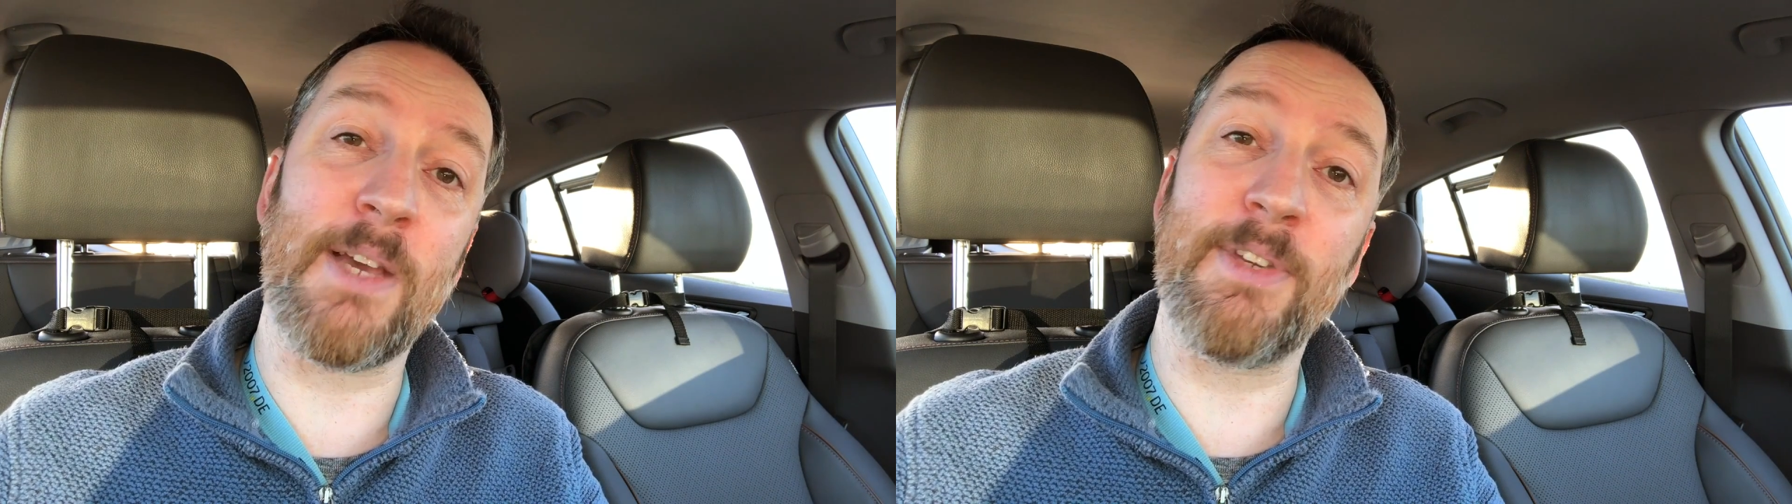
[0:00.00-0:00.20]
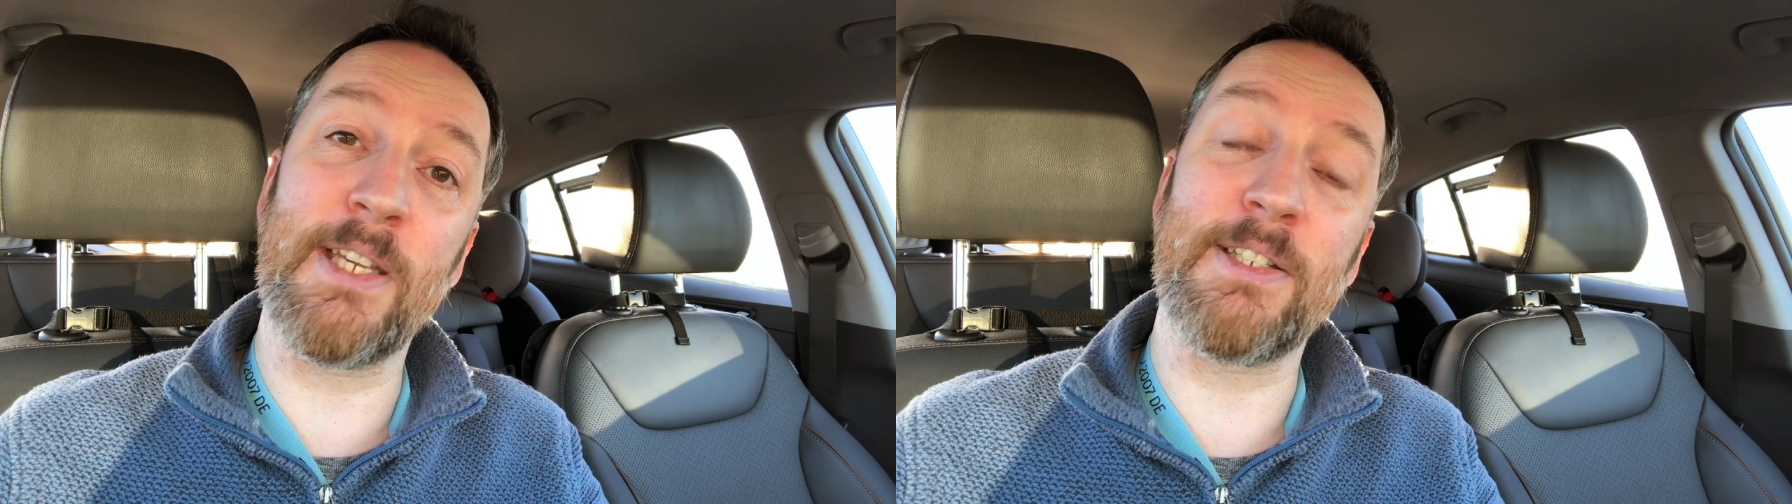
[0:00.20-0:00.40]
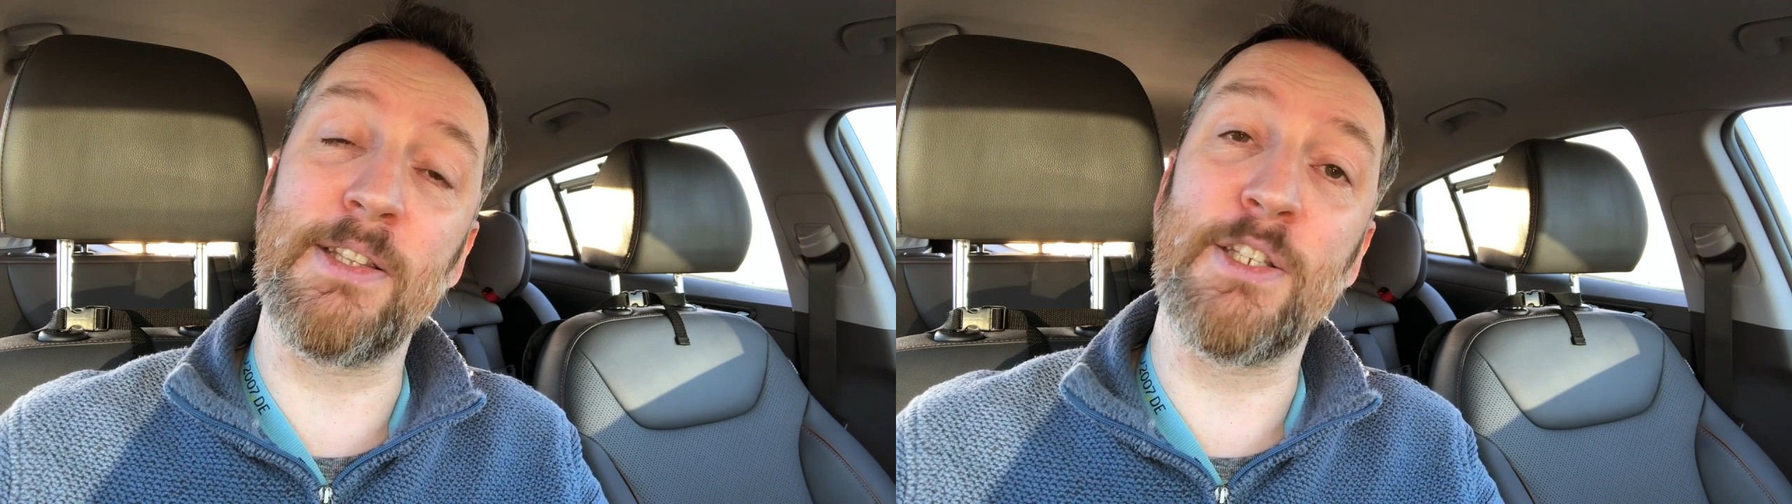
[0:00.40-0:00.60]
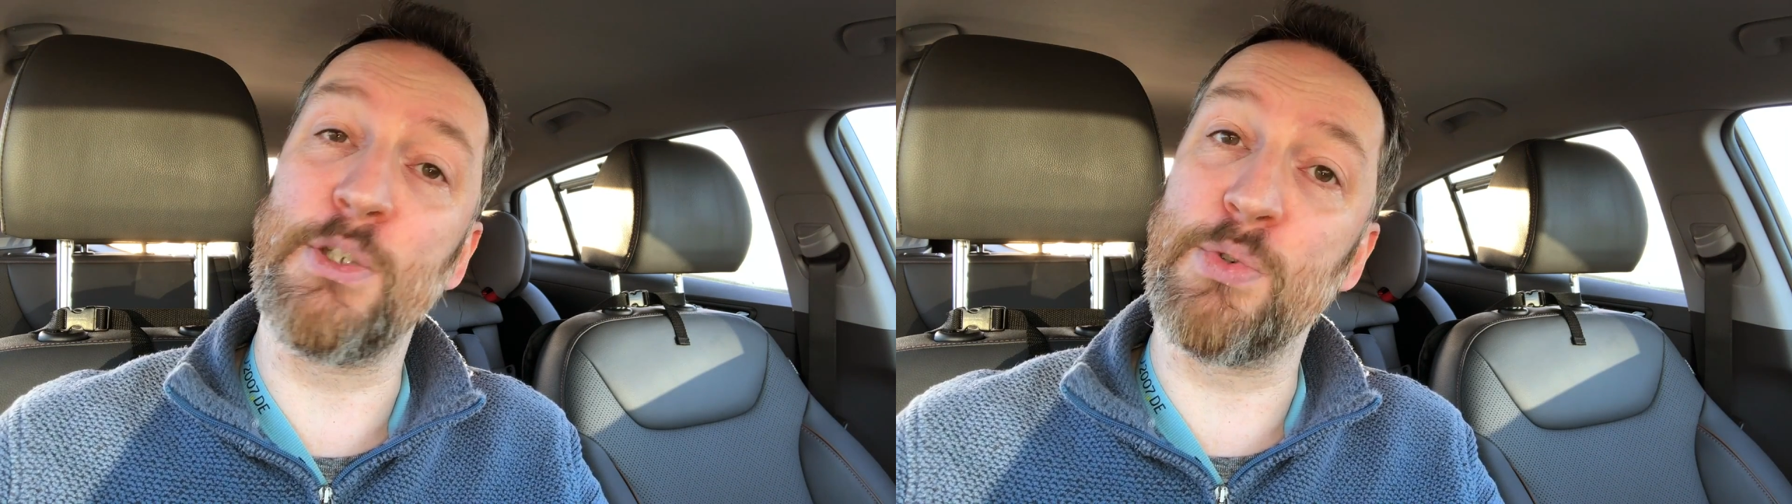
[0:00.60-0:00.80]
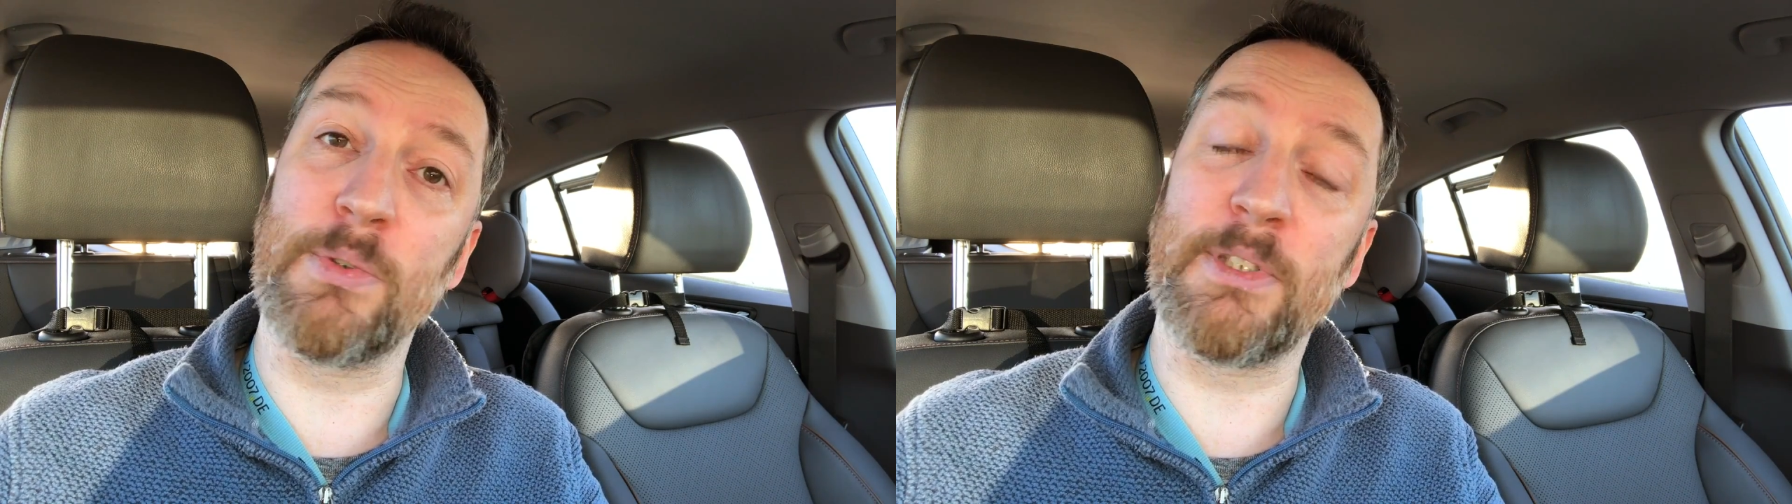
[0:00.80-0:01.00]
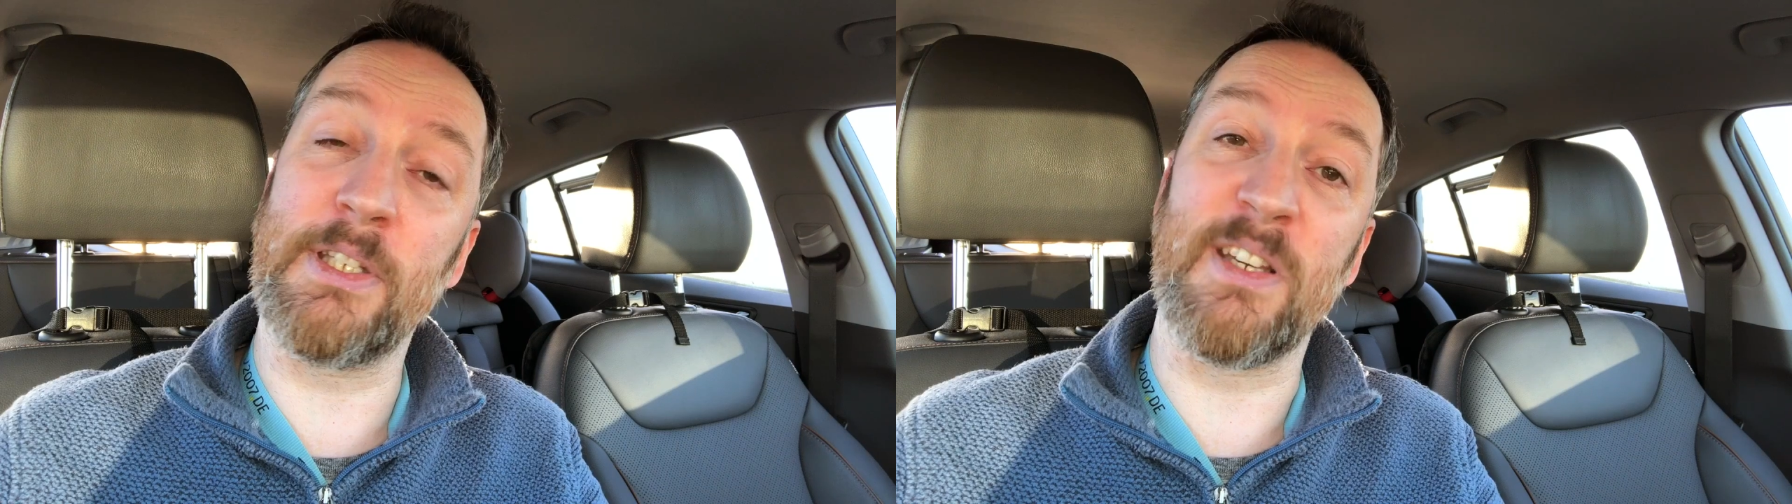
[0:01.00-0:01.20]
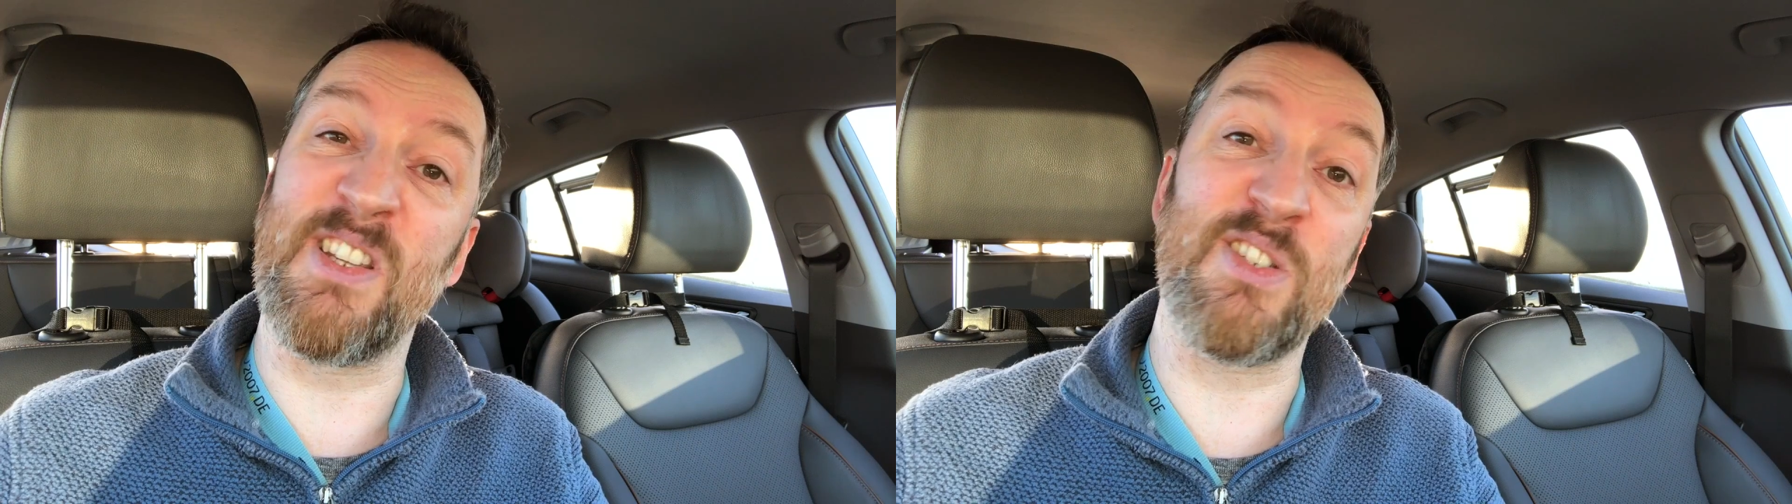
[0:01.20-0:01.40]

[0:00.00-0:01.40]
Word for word: having it in the neutral gear.